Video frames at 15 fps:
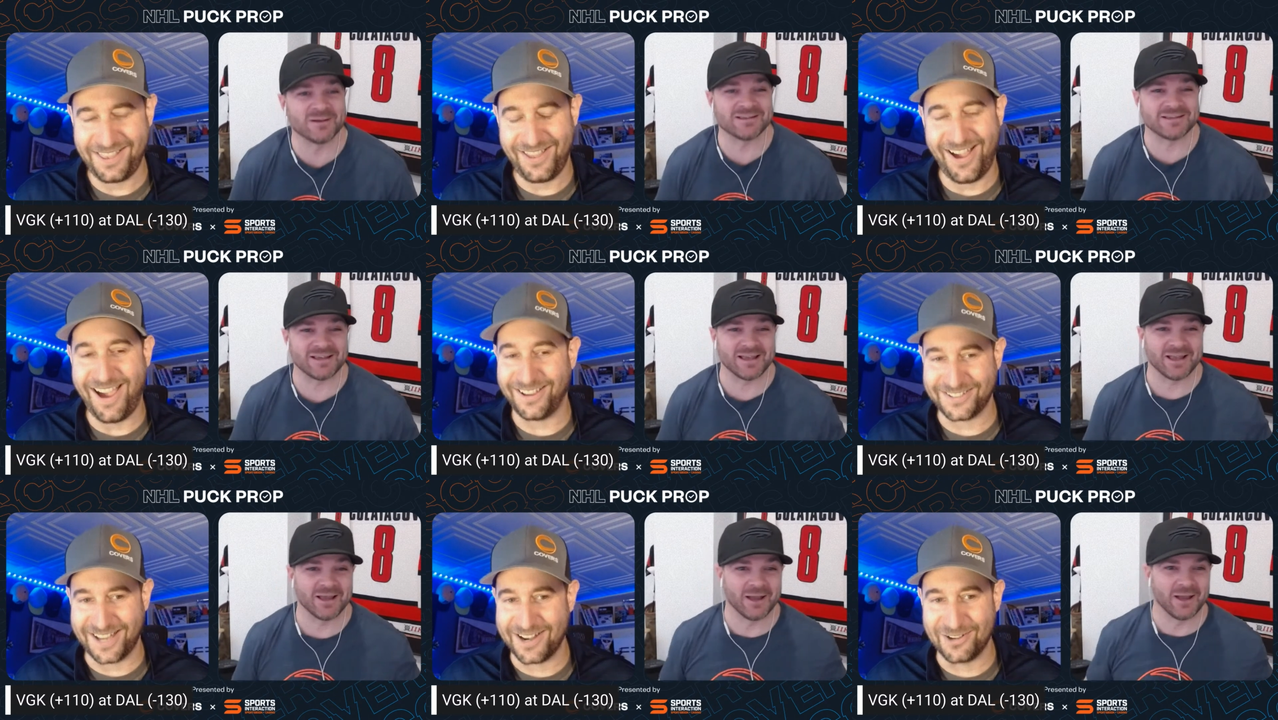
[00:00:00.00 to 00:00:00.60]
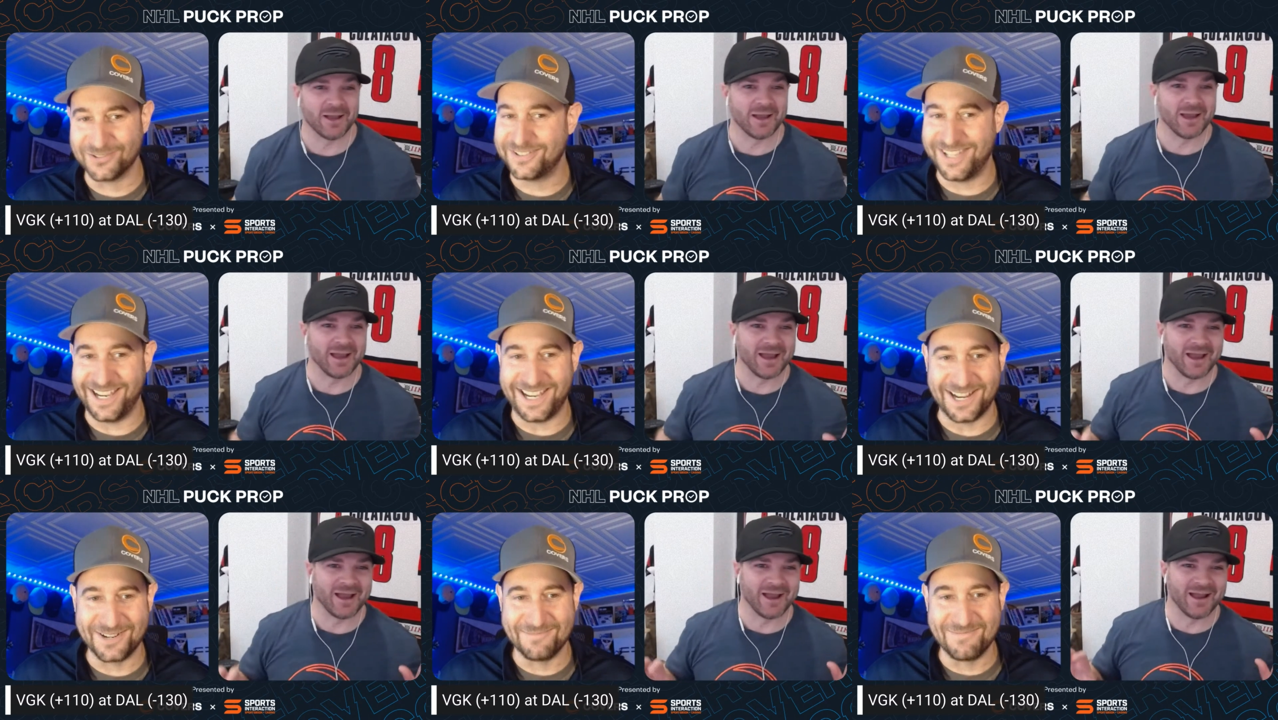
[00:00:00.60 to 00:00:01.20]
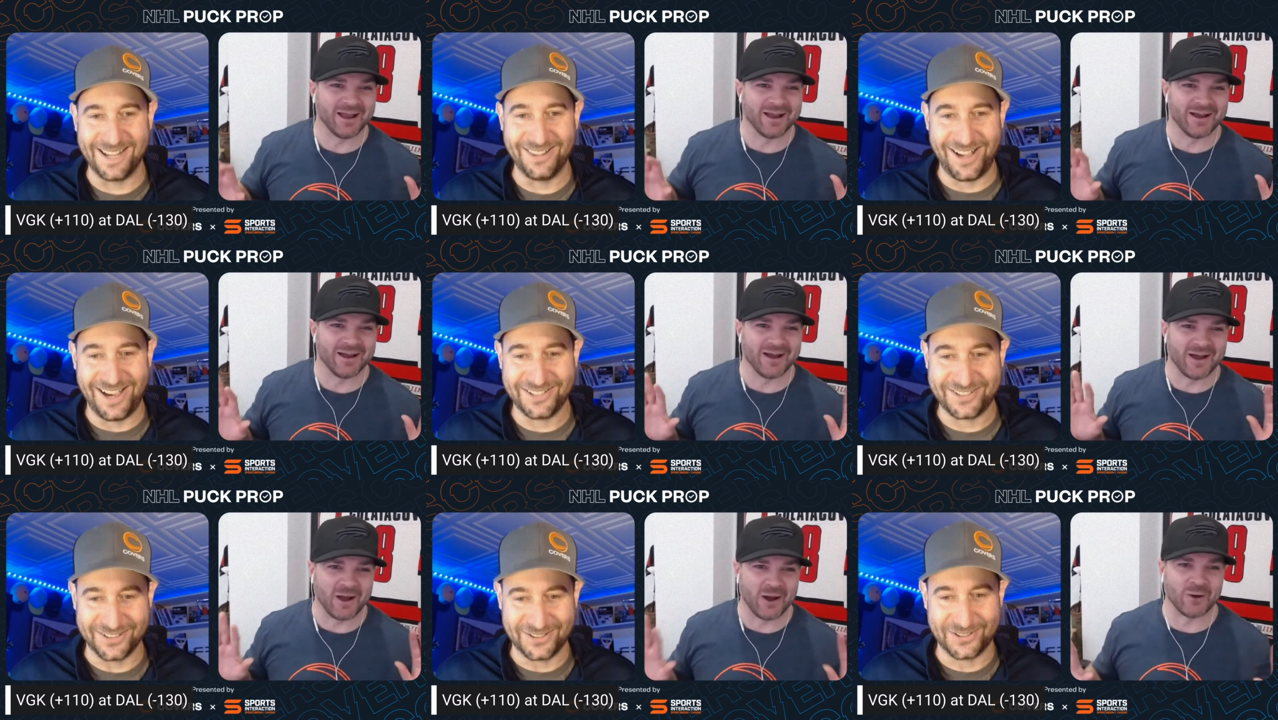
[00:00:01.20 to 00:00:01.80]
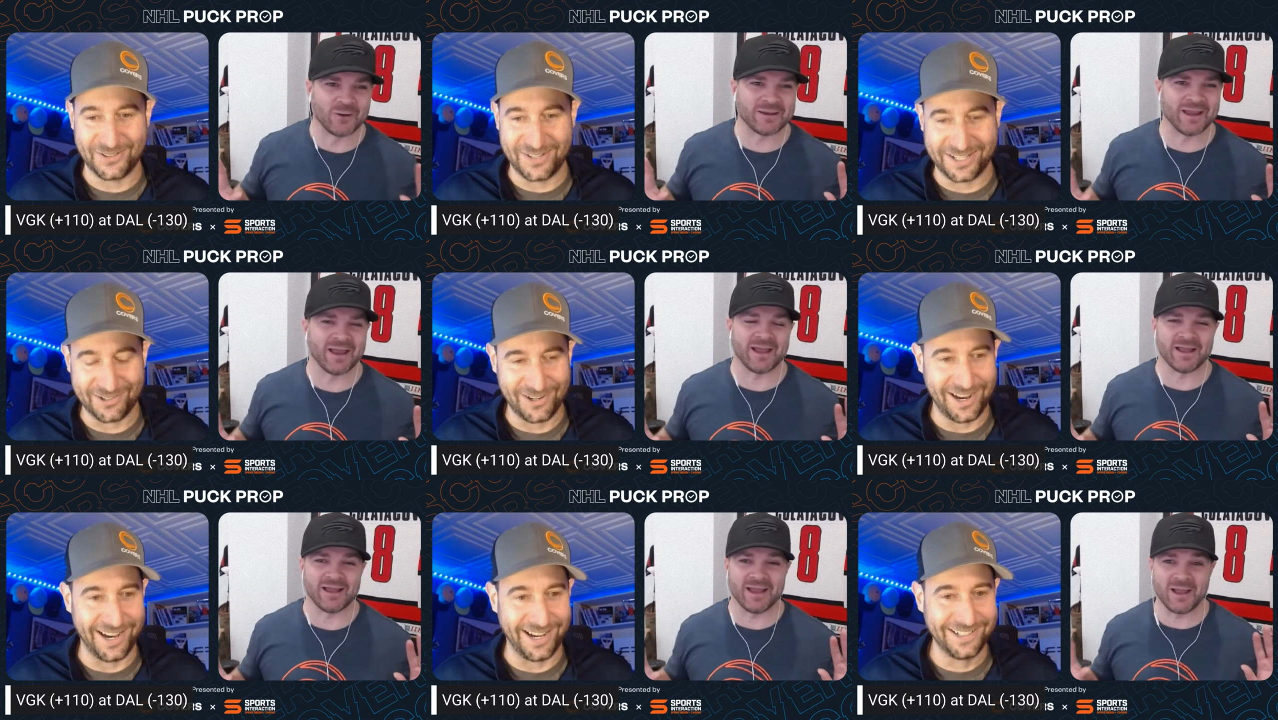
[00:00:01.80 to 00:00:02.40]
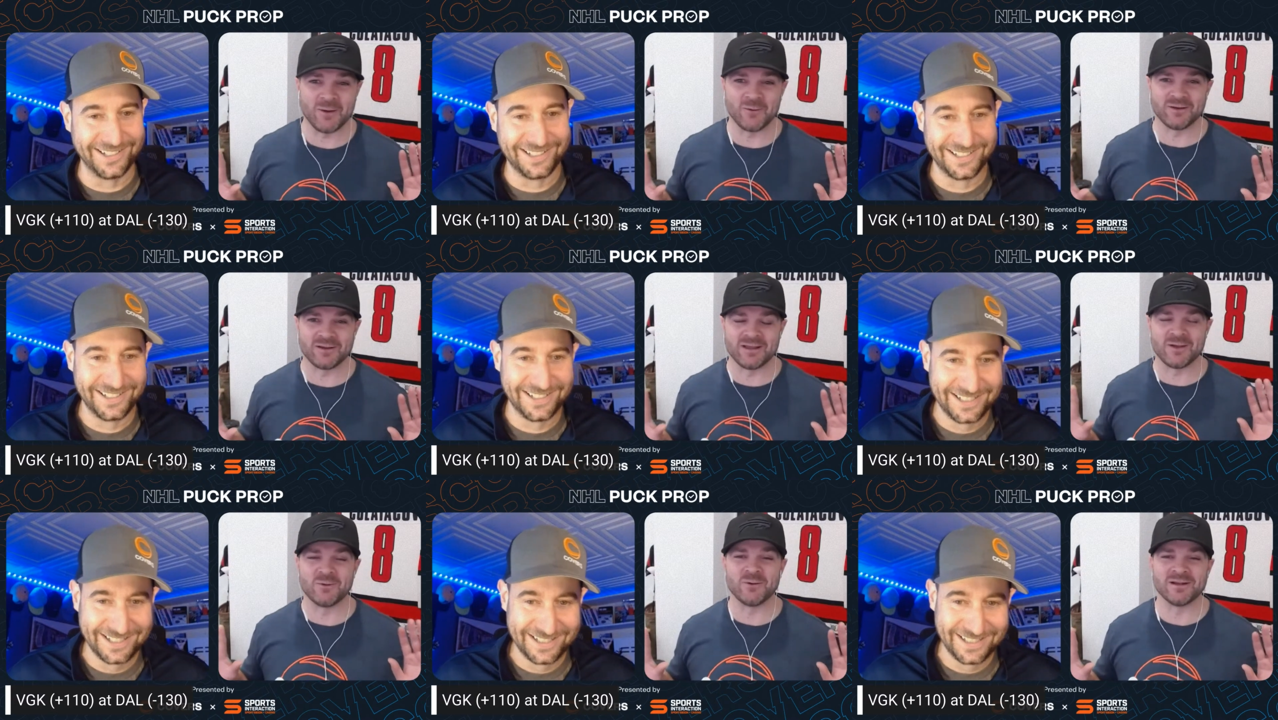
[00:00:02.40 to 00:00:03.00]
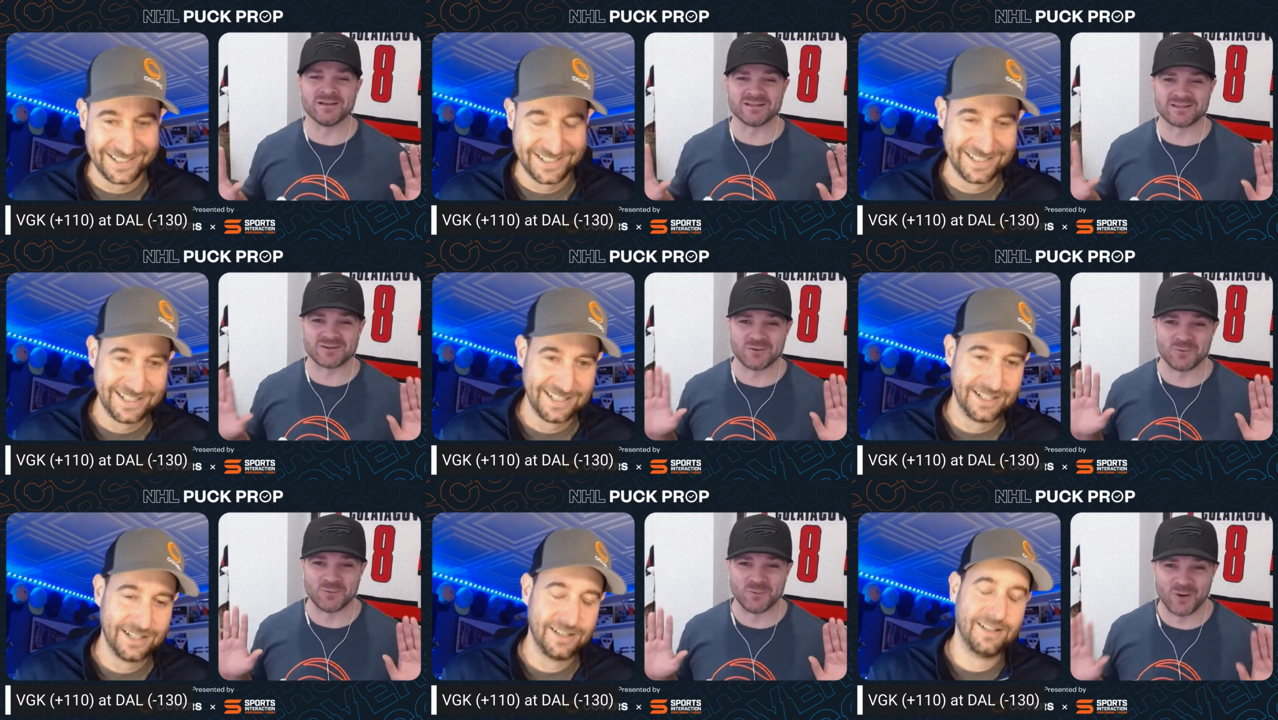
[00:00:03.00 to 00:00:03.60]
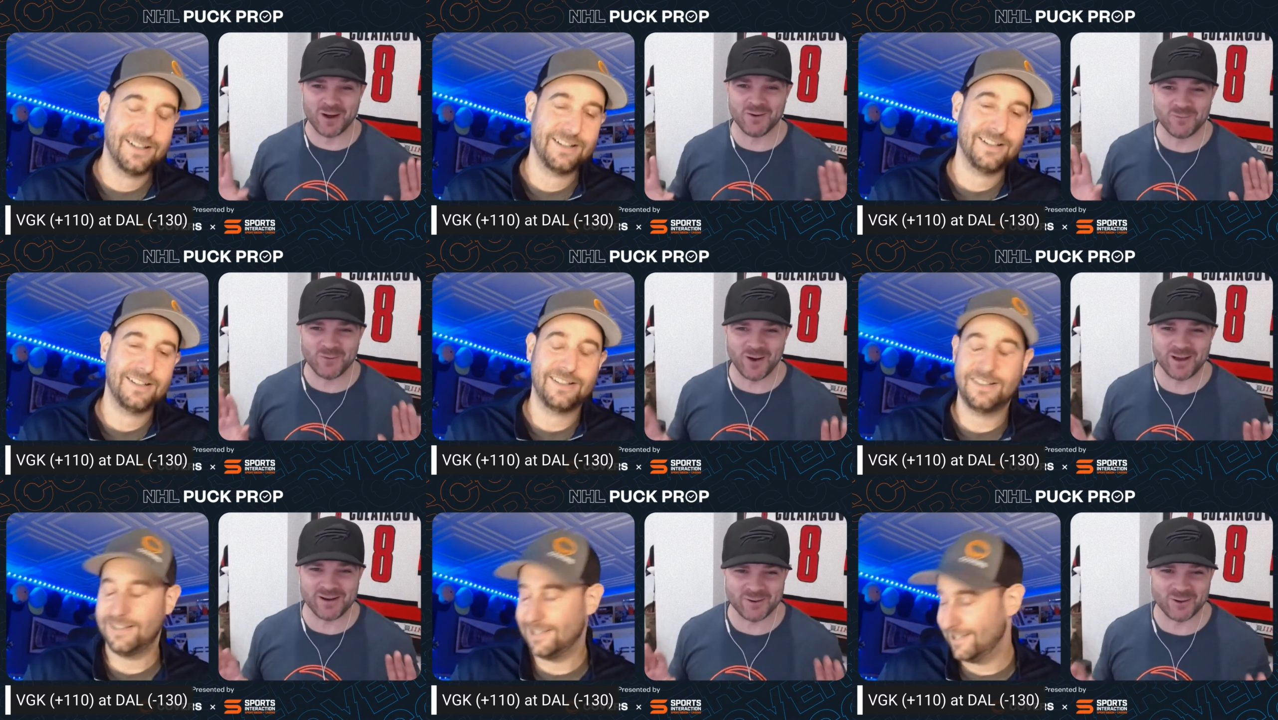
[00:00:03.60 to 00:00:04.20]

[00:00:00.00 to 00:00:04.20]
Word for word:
Speaker 1: lost.
Speaker 2: I don't dig into my losses. Okay, it
Speaker 1: it was one one in